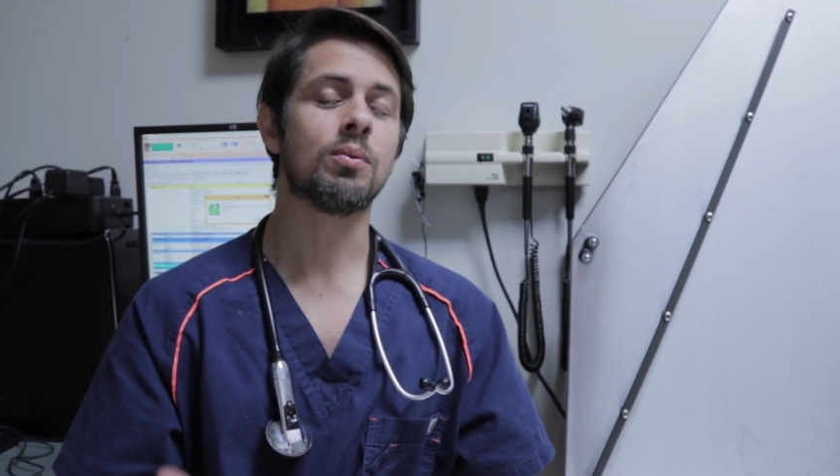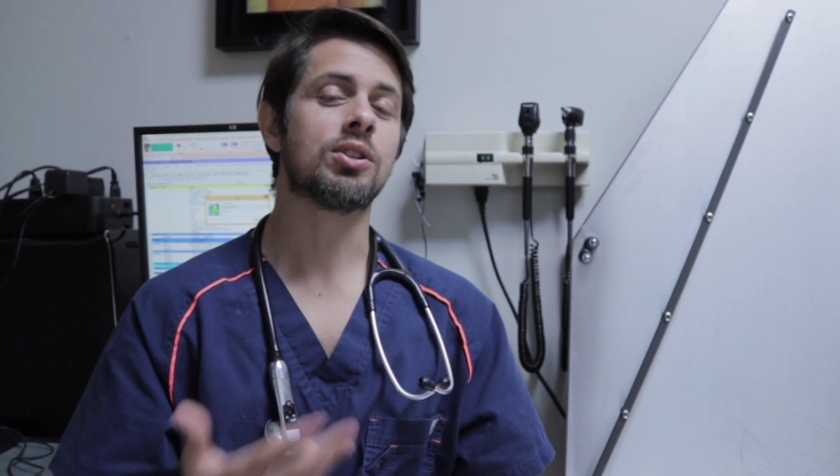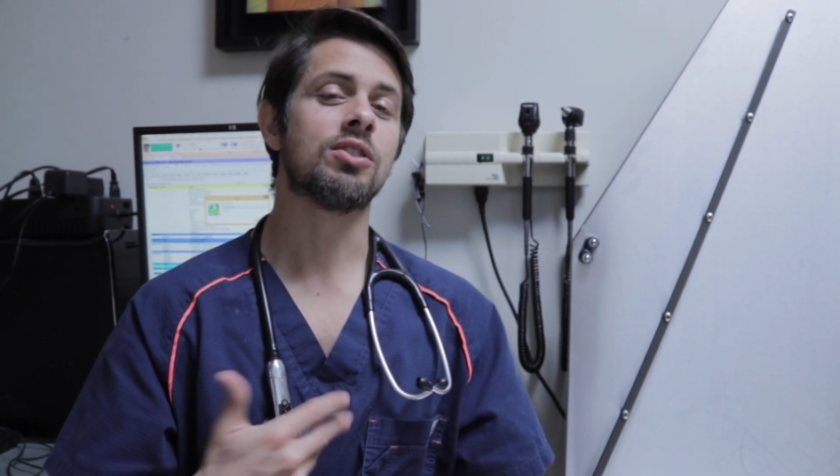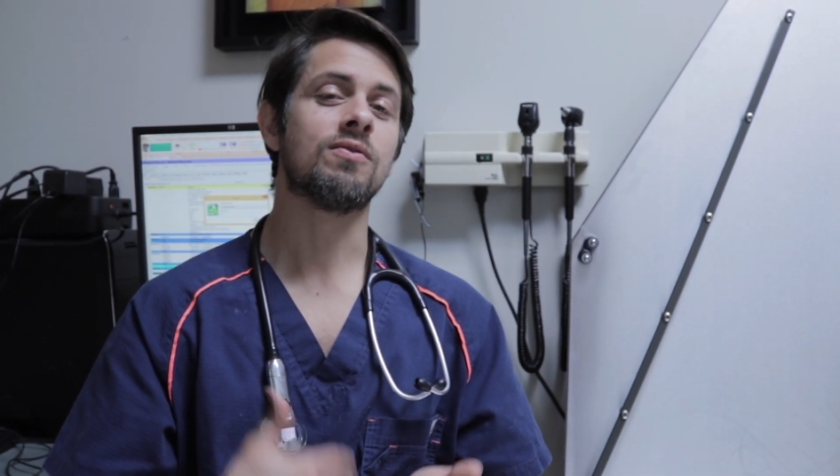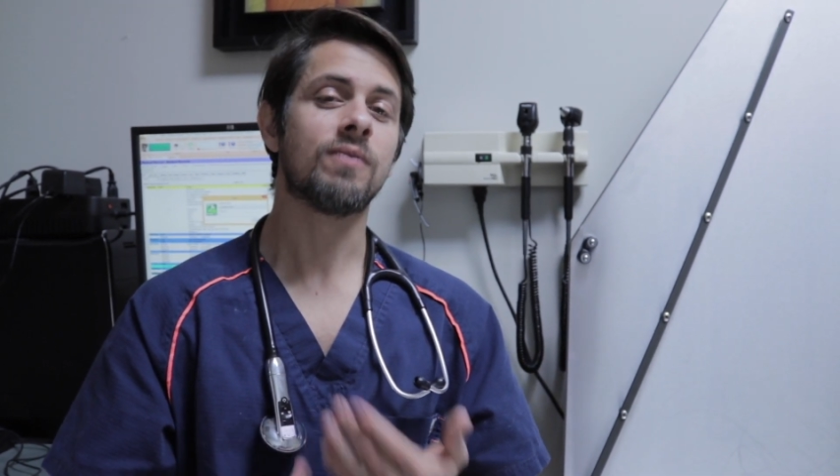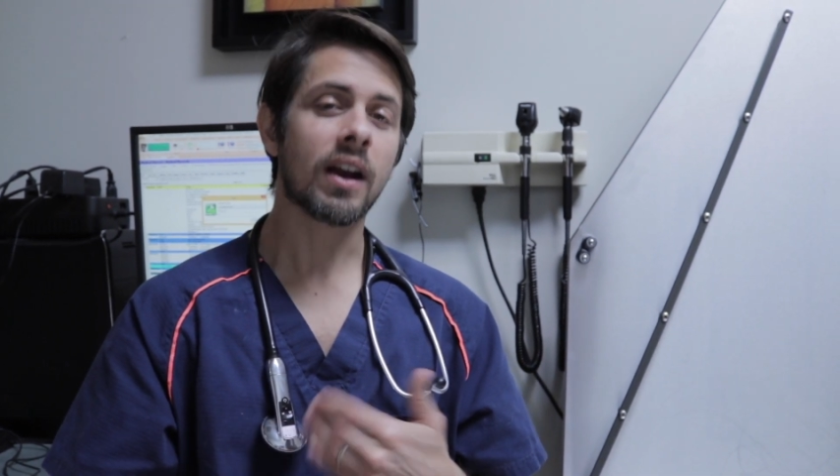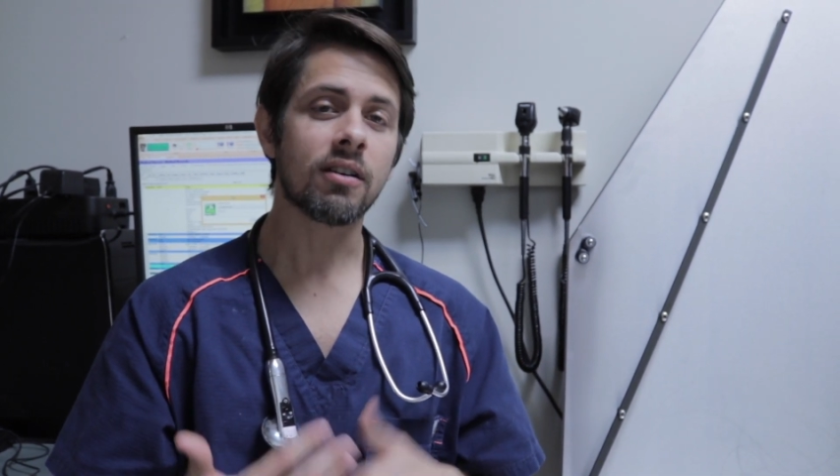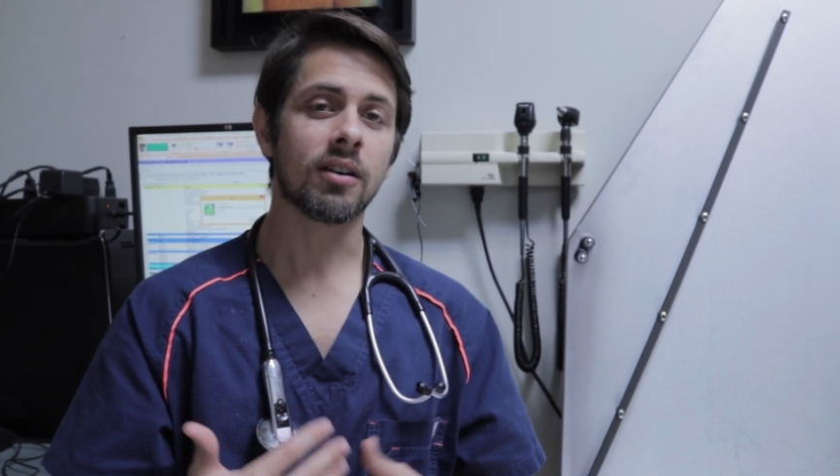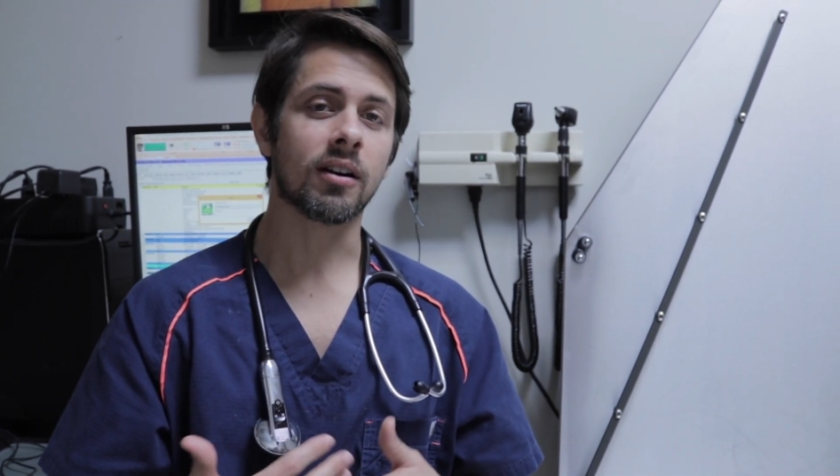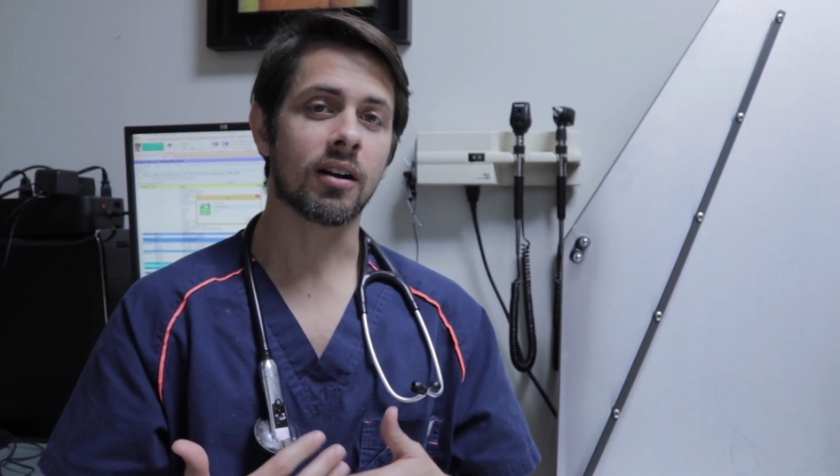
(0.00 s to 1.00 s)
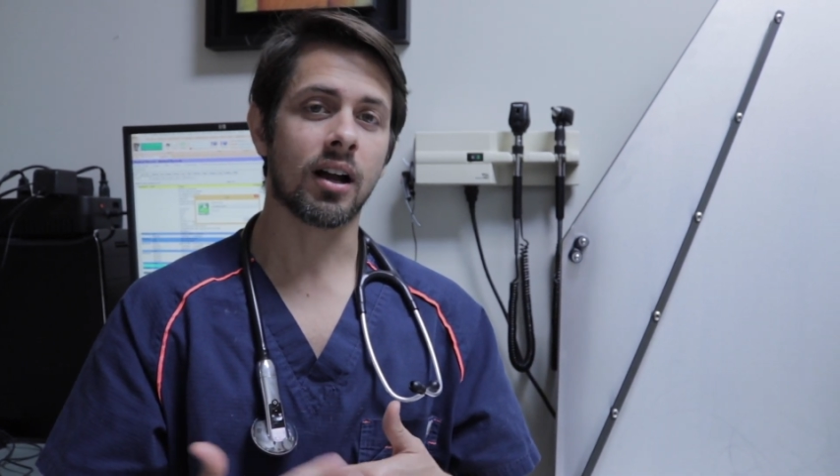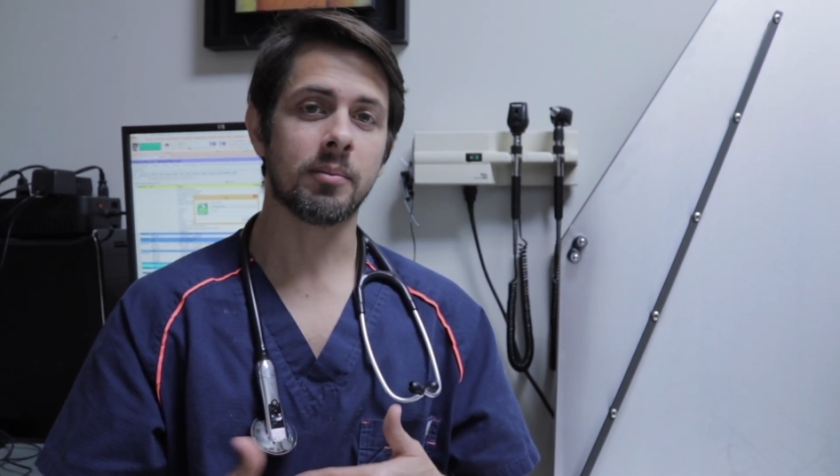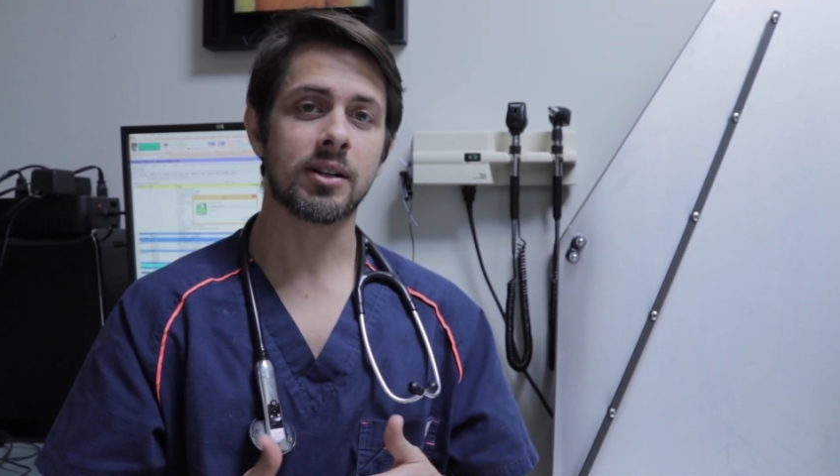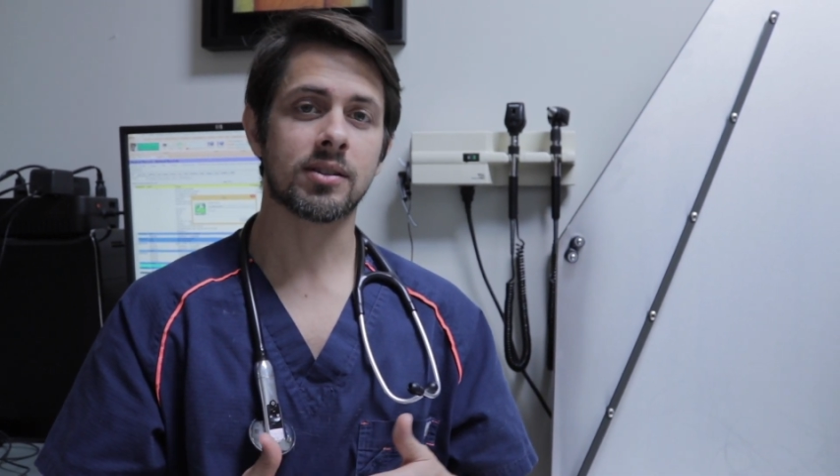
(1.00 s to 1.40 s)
which is very uncommon,